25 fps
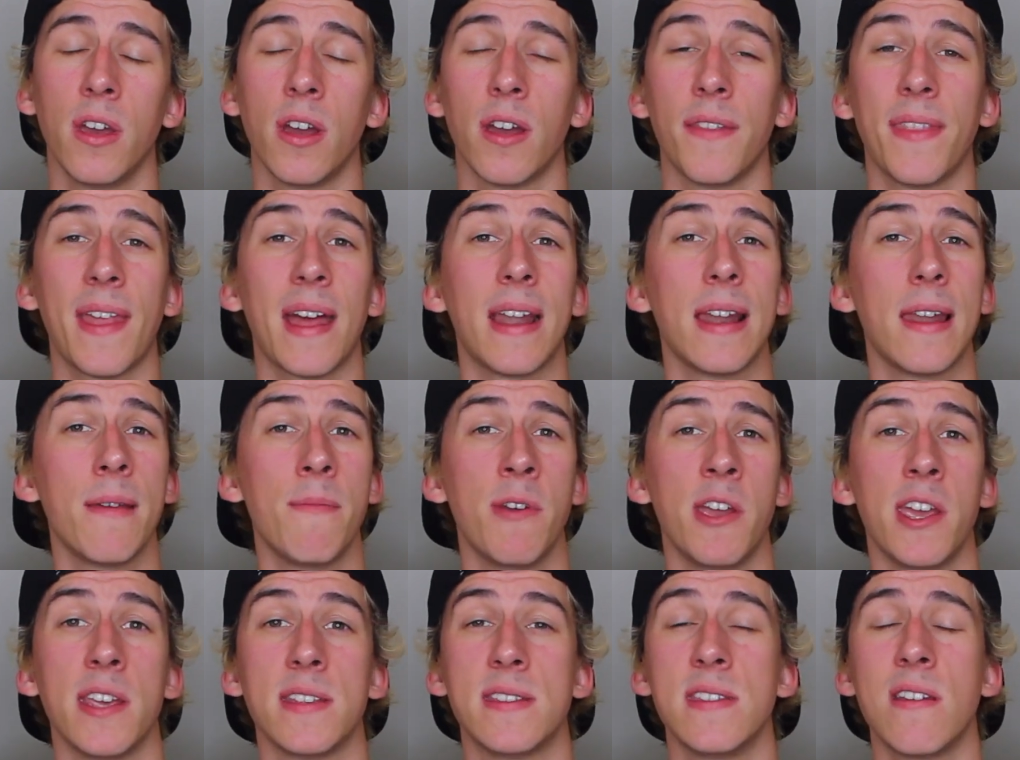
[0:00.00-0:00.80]
and that
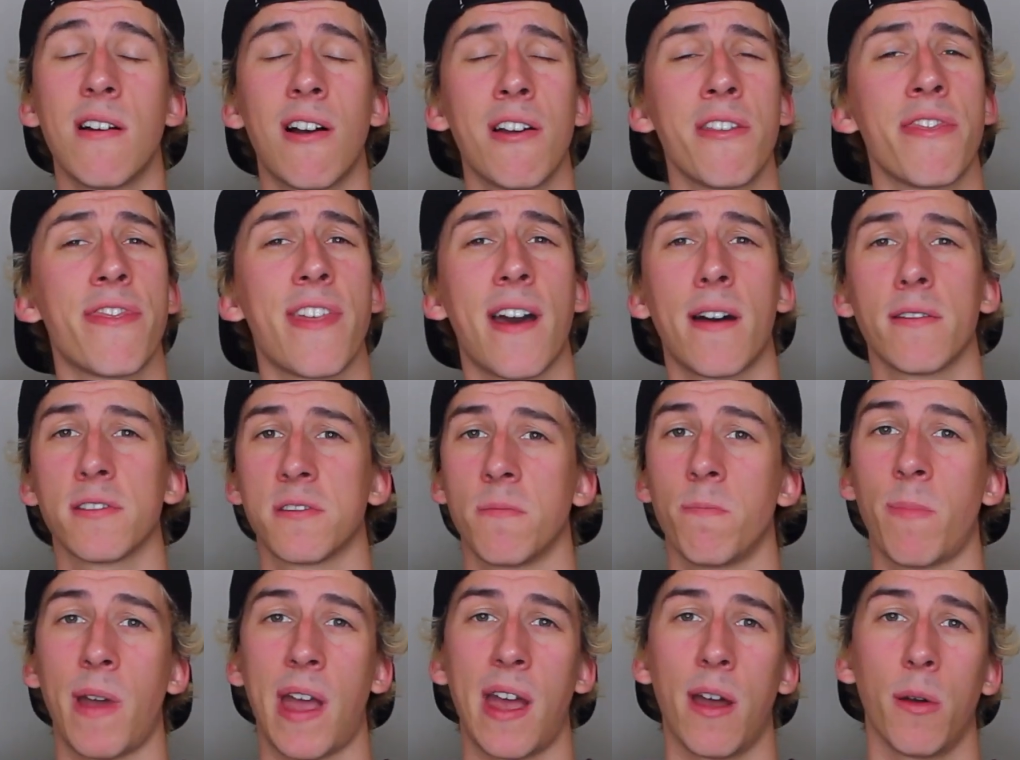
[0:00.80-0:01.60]
limit is
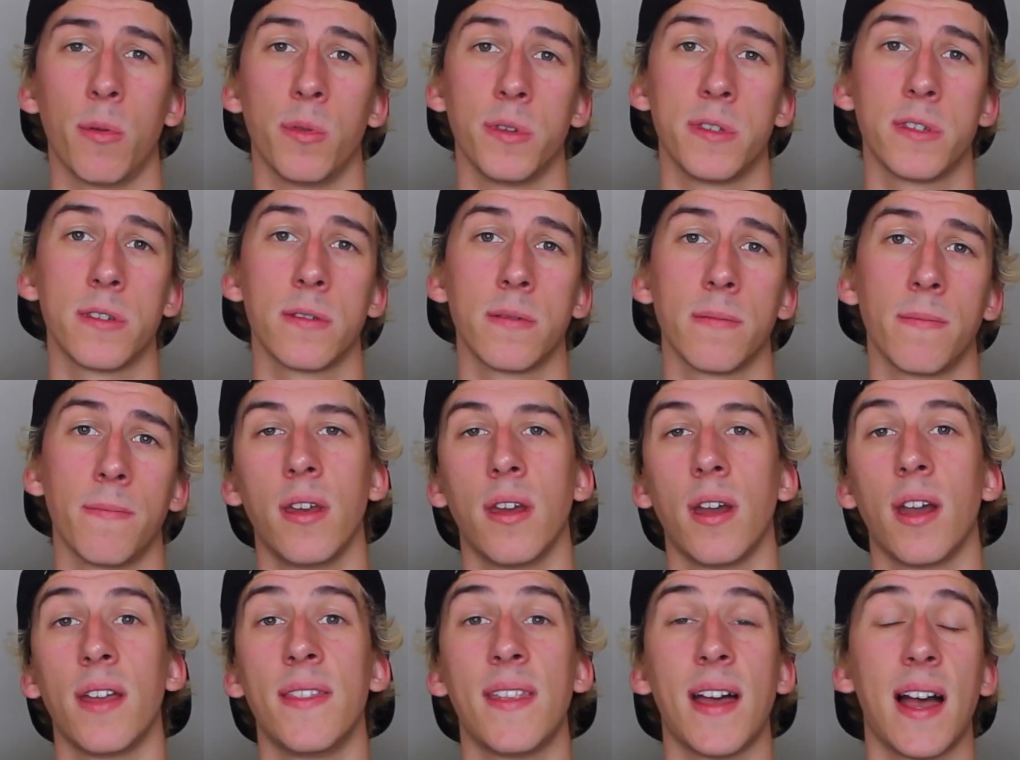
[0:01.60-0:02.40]
£9,000,
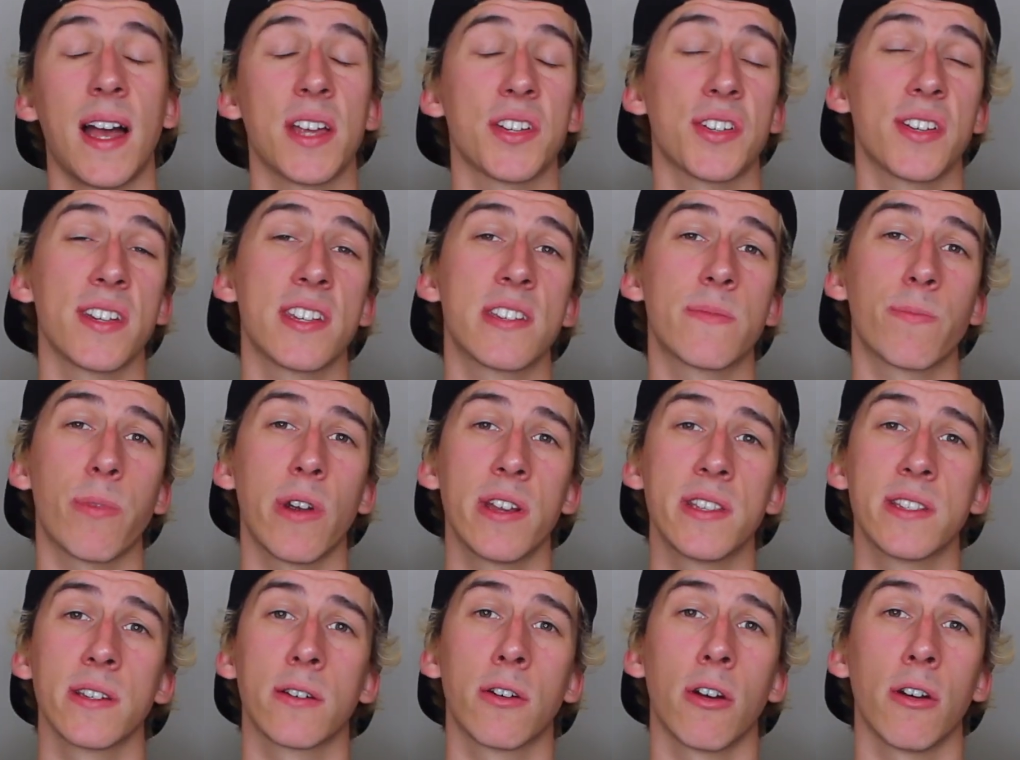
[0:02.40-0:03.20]
and that actually
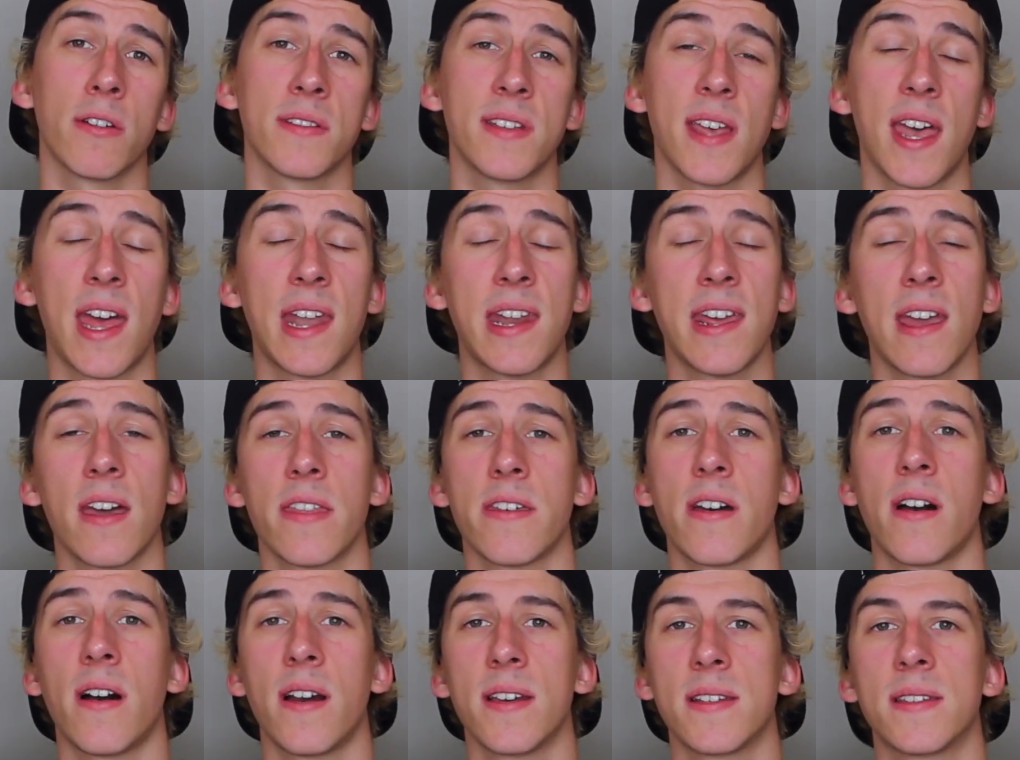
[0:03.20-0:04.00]
spreads across any
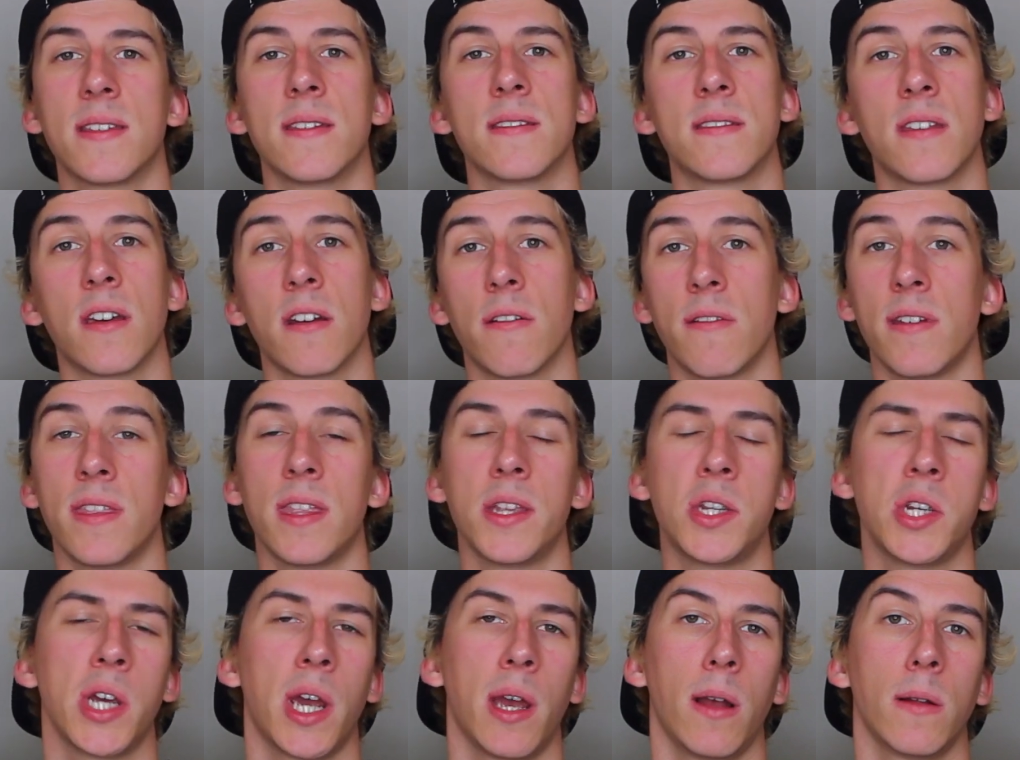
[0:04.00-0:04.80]
other ISAs that are in
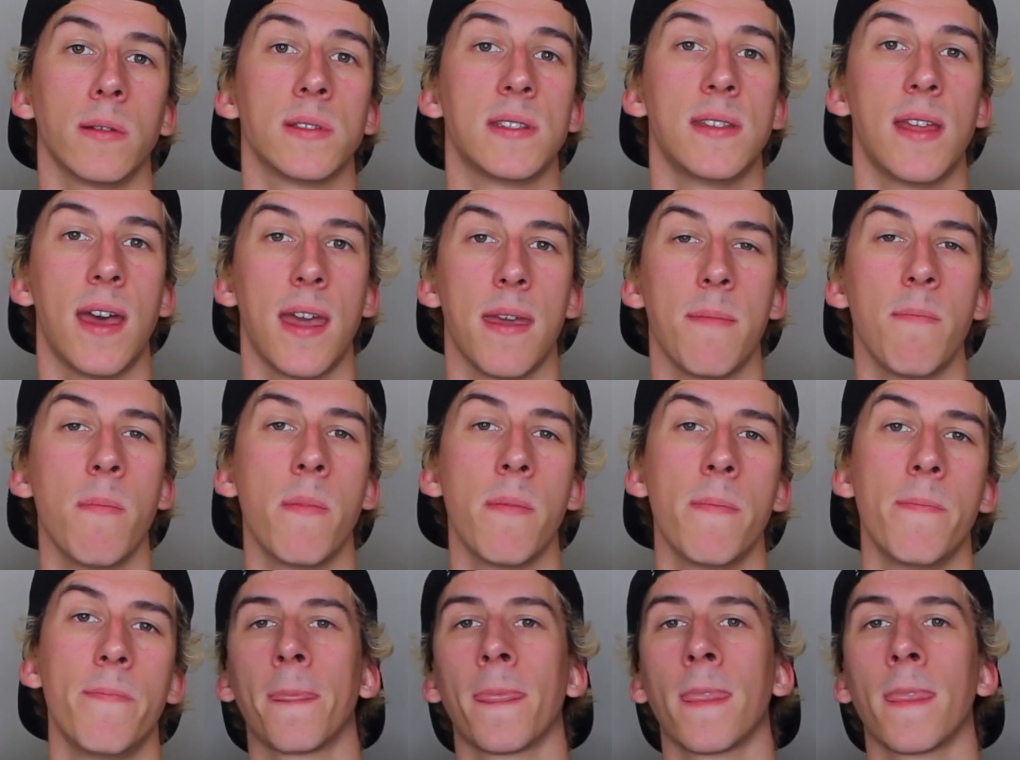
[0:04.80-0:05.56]
the child's name.